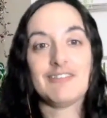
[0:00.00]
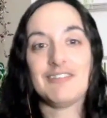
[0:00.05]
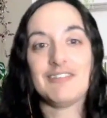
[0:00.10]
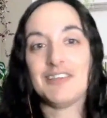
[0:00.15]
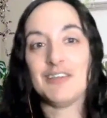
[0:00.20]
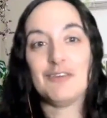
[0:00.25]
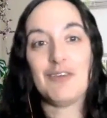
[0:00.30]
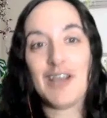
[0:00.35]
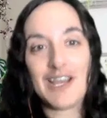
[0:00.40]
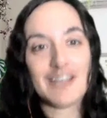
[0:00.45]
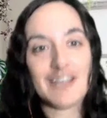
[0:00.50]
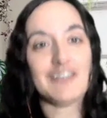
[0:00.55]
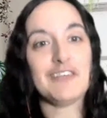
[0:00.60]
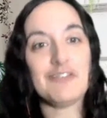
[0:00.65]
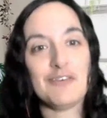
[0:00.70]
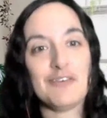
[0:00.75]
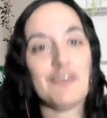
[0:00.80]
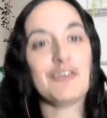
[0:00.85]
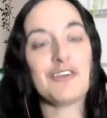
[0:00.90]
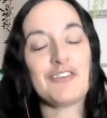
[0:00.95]
highly
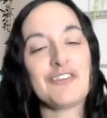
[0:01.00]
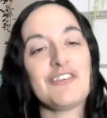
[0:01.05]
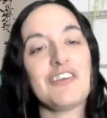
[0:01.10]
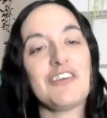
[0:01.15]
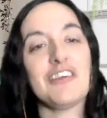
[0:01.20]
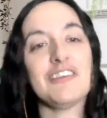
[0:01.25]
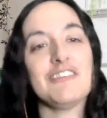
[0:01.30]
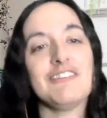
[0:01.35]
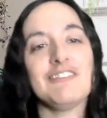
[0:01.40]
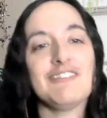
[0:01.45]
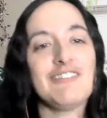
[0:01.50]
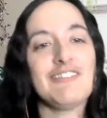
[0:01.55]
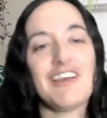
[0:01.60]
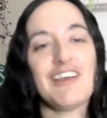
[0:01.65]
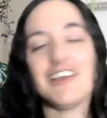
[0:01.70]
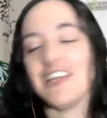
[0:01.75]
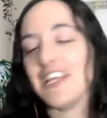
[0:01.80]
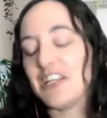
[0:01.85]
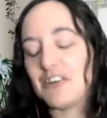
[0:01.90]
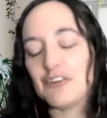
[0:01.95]
focused on
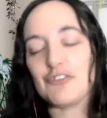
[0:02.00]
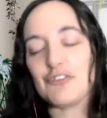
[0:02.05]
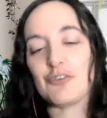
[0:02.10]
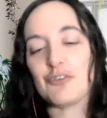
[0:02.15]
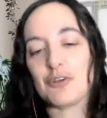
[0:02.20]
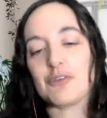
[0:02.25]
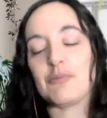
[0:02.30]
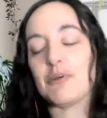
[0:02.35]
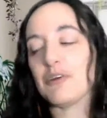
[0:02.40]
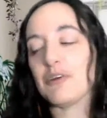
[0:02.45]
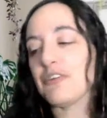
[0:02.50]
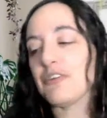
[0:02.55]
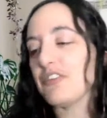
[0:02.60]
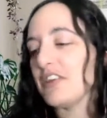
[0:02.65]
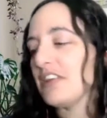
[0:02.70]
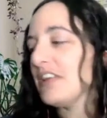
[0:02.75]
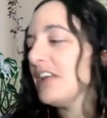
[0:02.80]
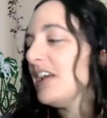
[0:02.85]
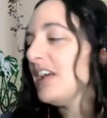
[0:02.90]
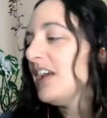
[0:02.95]
English sort of
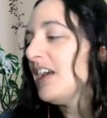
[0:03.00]
person.